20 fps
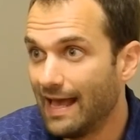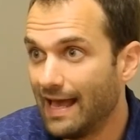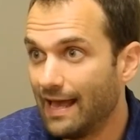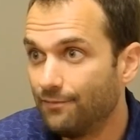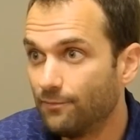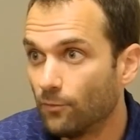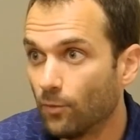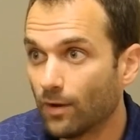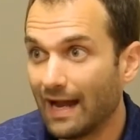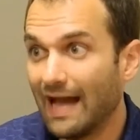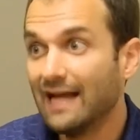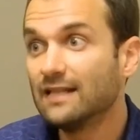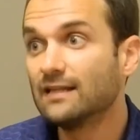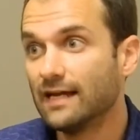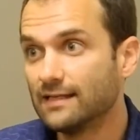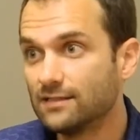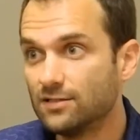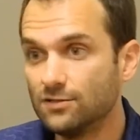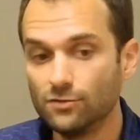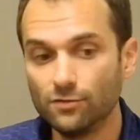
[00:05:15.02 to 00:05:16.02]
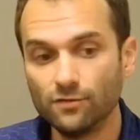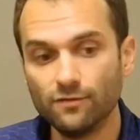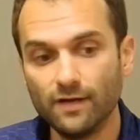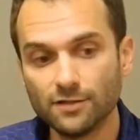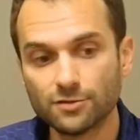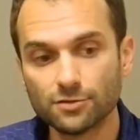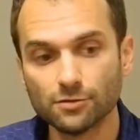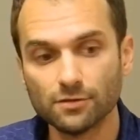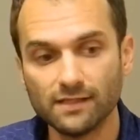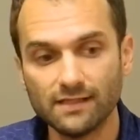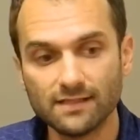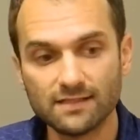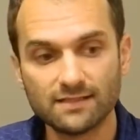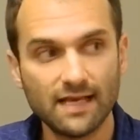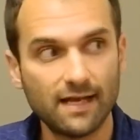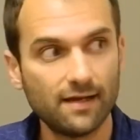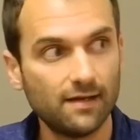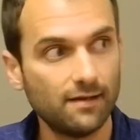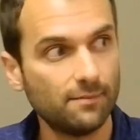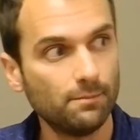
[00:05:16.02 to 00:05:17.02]
And what I'd like to do eventually is
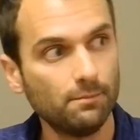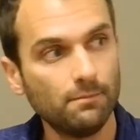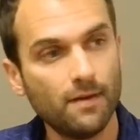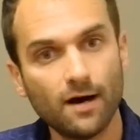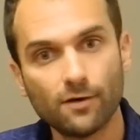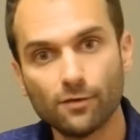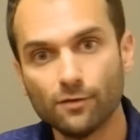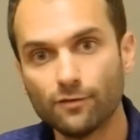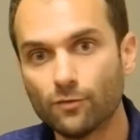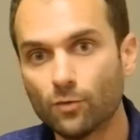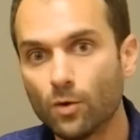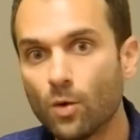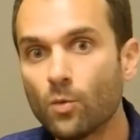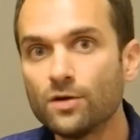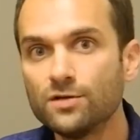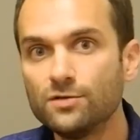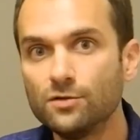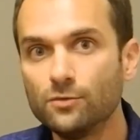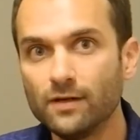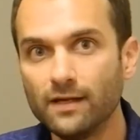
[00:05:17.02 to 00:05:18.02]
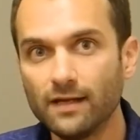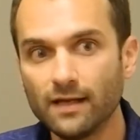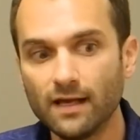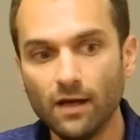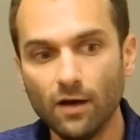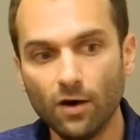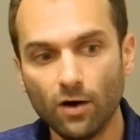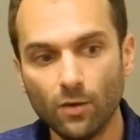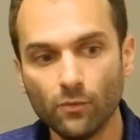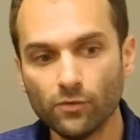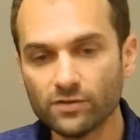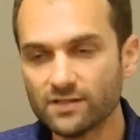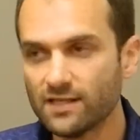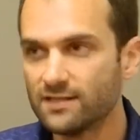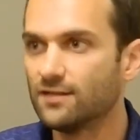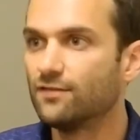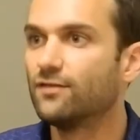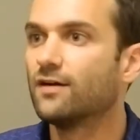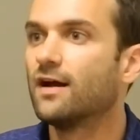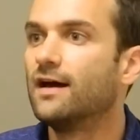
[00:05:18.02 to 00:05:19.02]
set a model for what we're doing almost
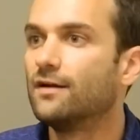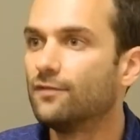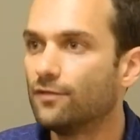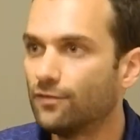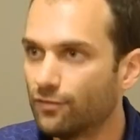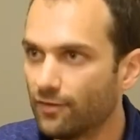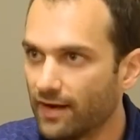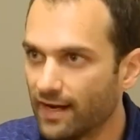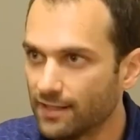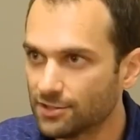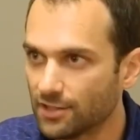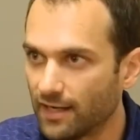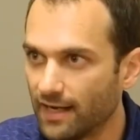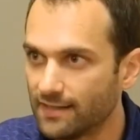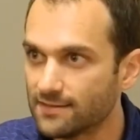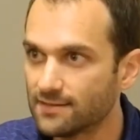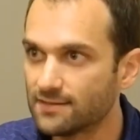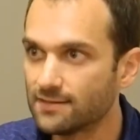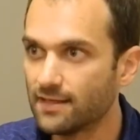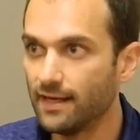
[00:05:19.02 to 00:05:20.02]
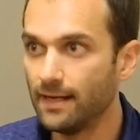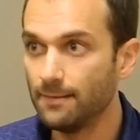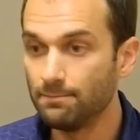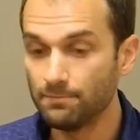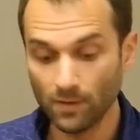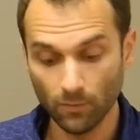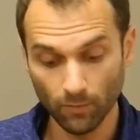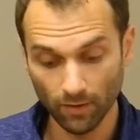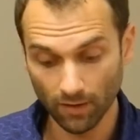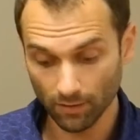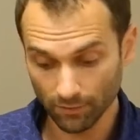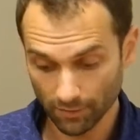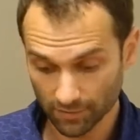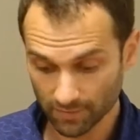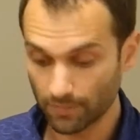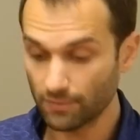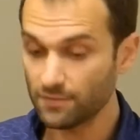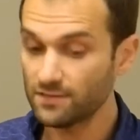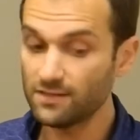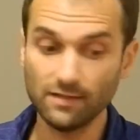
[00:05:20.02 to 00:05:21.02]
as a kind of a franchise and say, well, there's
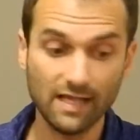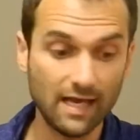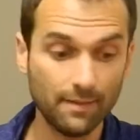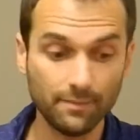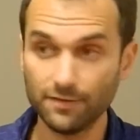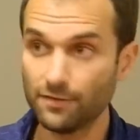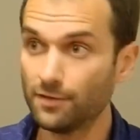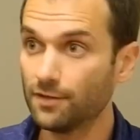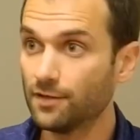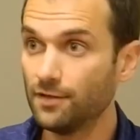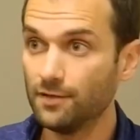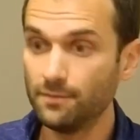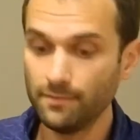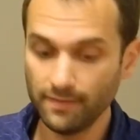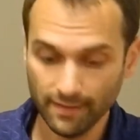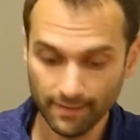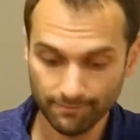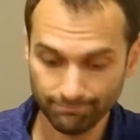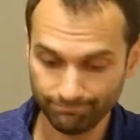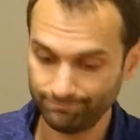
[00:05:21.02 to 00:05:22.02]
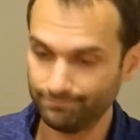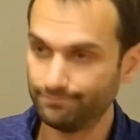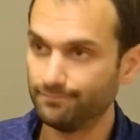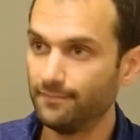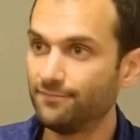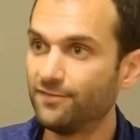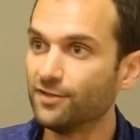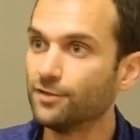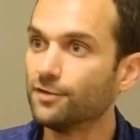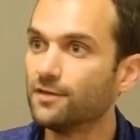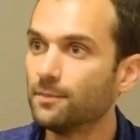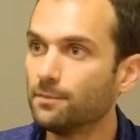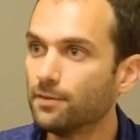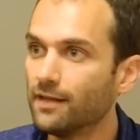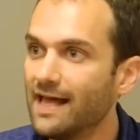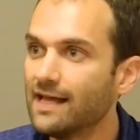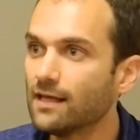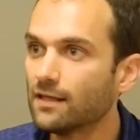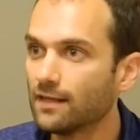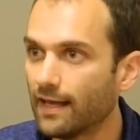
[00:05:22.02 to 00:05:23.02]
Perlstein Lab, but there could be fill in the
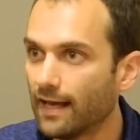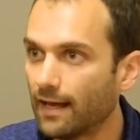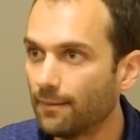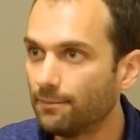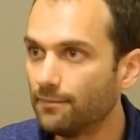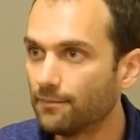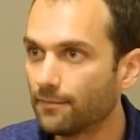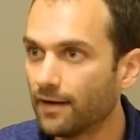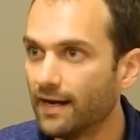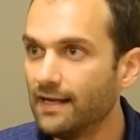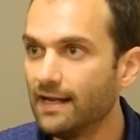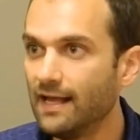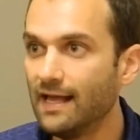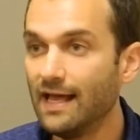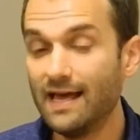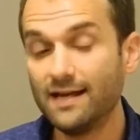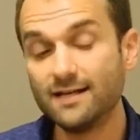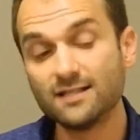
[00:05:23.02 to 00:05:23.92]
blank lab, right? Mm-hmm.